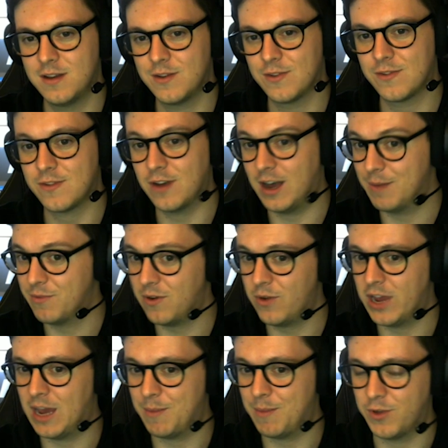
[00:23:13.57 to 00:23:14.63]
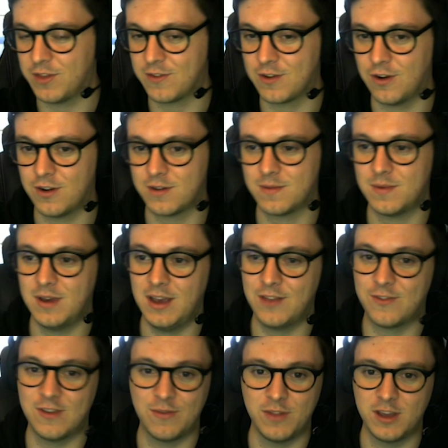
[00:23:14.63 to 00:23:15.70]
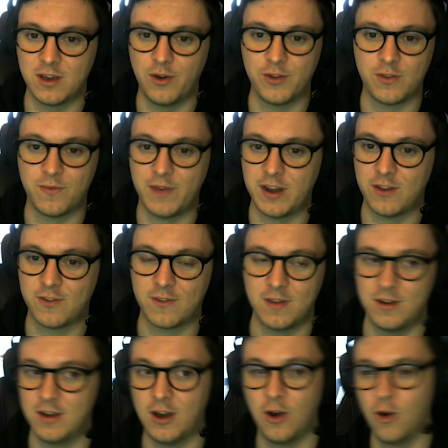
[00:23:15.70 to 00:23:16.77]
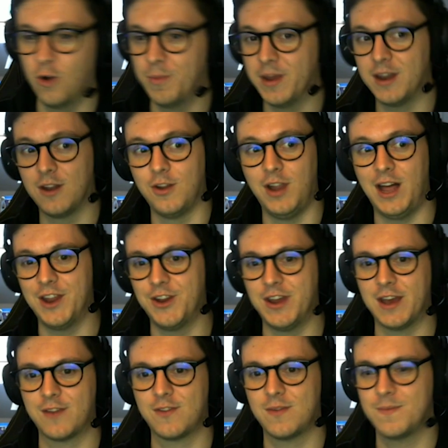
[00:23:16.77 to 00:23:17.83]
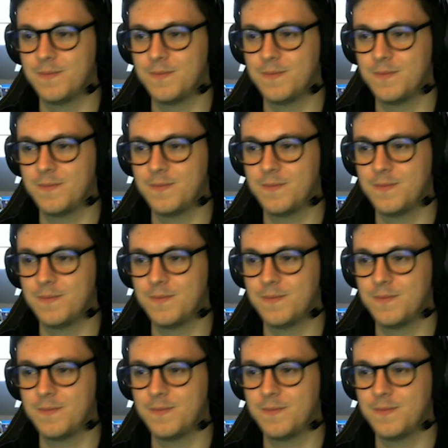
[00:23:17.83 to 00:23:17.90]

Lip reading: So I'm very happy with this card. It's definitely going to find a home in a lot of decks.